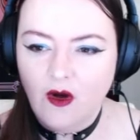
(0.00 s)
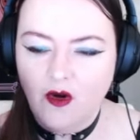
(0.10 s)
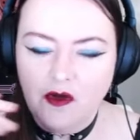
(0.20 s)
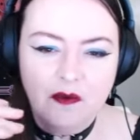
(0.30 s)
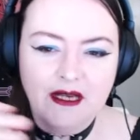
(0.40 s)

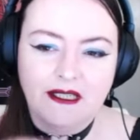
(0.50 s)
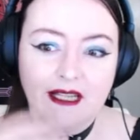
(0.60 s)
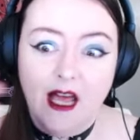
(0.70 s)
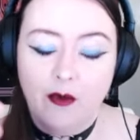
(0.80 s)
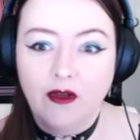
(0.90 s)
Or the Beast in the
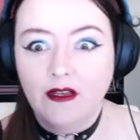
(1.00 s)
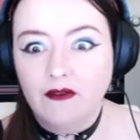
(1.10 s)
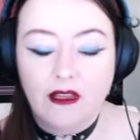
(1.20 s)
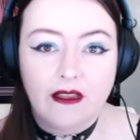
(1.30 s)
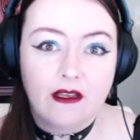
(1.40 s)
Labyrinth,
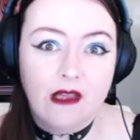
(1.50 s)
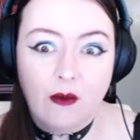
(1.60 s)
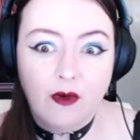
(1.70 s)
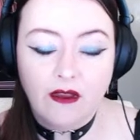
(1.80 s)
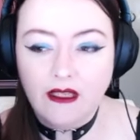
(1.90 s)
the, the
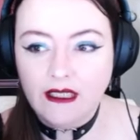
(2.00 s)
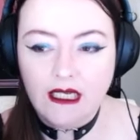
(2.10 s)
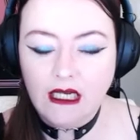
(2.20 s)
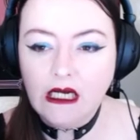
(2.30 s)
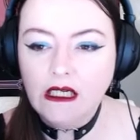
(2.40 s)
Labyrinth is
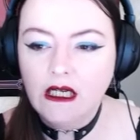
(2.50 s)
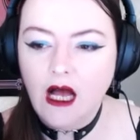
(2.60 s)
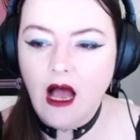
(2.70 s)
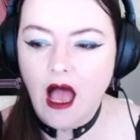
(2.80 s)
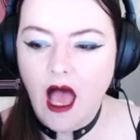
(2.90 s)
here,
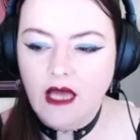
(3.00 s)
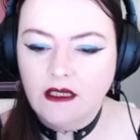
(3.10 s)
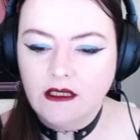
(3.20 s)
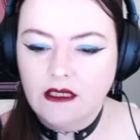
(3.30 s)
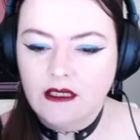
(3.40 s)

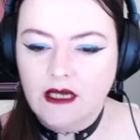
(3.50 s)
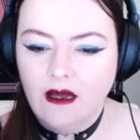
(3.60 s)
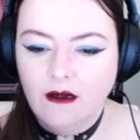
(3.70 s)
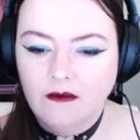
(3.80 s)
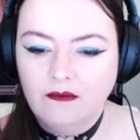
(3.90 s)
and
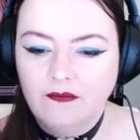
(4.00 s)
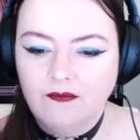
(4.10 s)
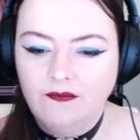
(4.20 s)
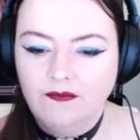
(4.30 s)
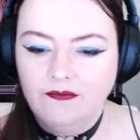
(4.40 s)
um,
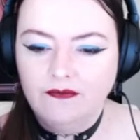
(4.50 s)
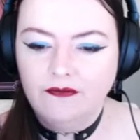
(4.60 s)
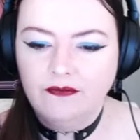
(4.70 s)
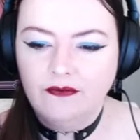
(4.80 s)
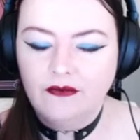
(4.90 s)

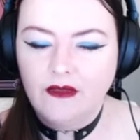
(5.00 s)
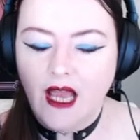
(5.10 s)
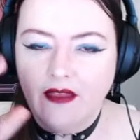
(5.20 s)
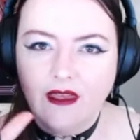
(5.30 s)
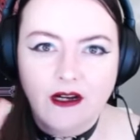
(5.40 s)

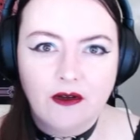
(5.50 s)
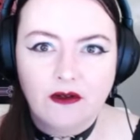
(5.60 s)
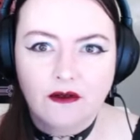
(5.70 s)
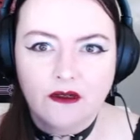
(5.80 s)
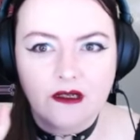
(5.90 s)
yeah, then
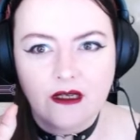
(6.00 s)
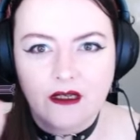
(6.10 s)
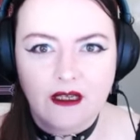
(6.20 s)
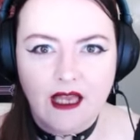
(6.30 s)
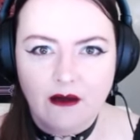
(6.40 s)
I'll
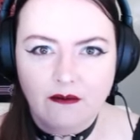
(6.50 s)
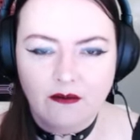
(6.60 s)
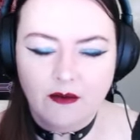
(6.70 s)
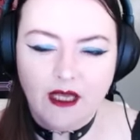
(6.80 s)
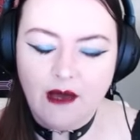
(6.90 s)
get
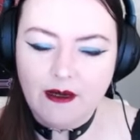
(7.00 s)
get